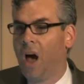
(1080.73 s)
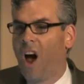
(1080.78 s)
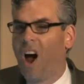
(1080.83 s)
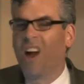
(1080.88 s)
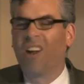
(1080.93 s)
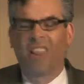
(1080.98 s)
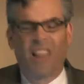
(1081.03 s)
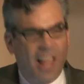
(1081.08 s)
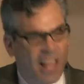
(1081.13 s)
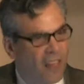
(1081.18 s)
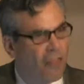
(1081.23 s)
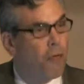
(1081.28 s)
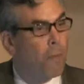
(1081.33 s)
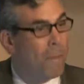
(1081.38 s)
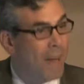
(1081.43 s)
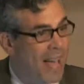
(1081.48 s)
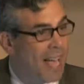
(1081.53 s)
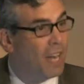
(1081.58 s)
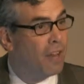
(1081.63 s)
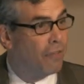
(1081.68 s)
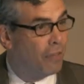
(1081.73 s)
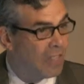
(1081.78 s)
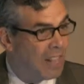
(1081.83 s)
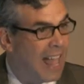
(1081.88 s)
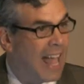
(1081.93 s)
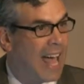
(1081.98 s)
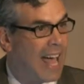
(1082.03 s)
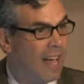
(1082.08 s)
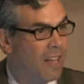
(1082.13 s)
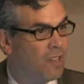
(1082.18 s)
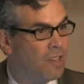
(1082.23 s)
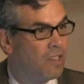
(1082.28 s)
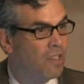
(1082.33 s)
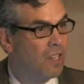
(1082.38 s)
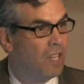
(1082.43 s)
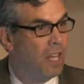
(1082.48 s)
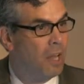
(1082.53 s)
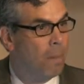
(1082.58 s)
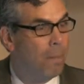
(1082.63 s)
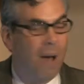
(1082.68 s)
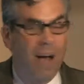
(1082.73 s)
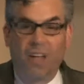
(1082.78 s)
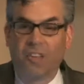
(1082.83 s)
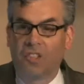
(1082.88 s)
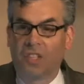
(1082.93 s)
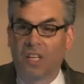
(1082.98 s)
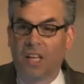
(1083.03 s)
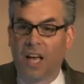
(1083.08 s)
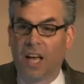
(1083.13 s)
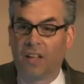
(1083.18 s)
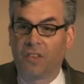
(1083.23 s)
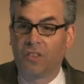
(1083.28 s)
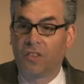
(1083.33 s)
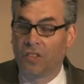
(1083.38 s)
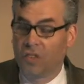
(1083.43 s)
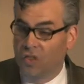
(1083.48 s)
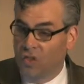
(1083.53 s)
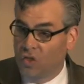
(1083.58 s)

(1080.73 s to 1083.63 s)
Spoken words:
are like the pane of glass in Bastiat's